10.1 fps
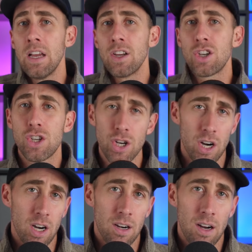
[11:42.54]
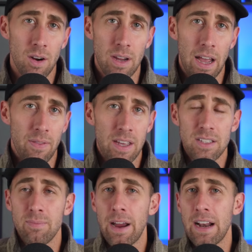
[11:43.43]
sure, okay,
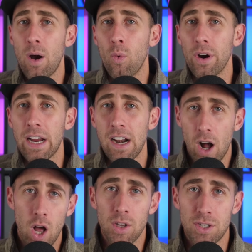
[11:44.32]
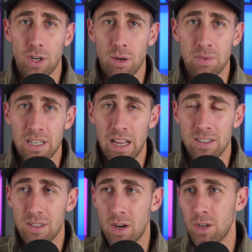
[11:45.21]
this might not work in all
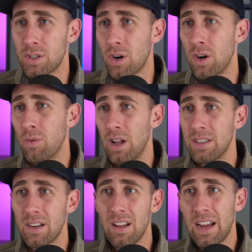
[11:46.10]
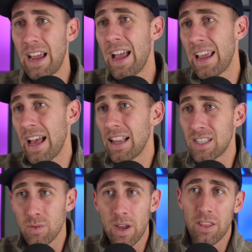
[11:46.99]
circumstances. There are certain ones that are like, hey, yeah,
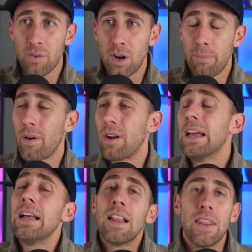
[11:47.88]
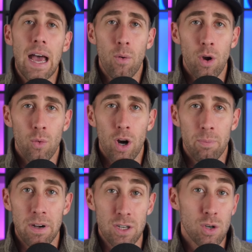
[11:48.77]
let's swing through an opponent. That wouldn't work.
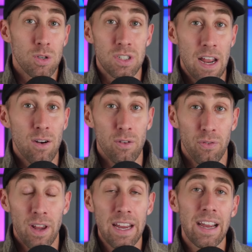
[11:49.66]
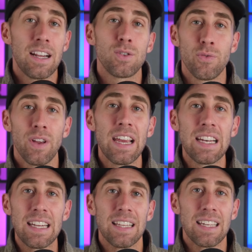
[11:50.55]
But just your standard fling, it is
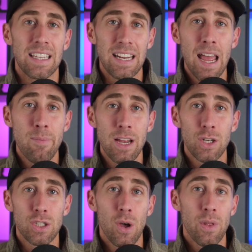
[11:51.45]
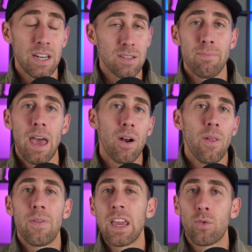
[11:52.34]
fling dealing the damage, so it doesn't matter
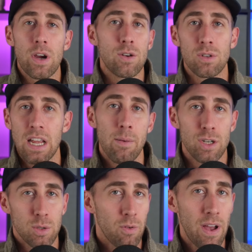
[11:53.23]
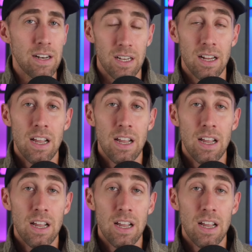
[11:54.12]
that the creature's damage is prevented.